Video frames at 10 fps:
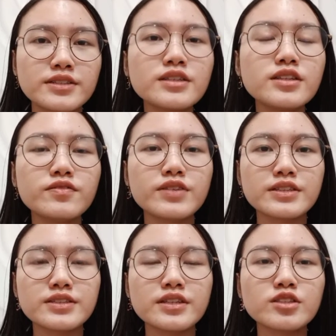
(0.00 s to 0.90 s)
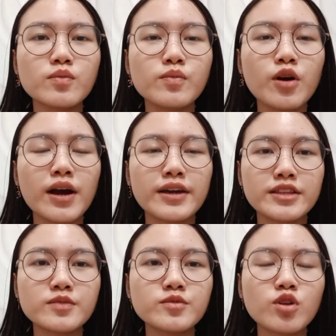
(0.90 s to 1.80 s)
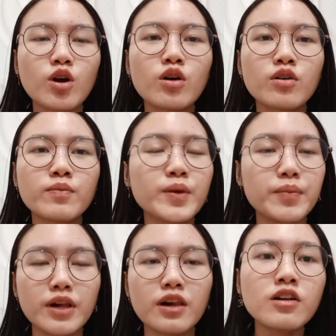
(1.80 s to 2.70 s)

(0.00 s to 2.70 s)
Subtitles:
differences among items or people.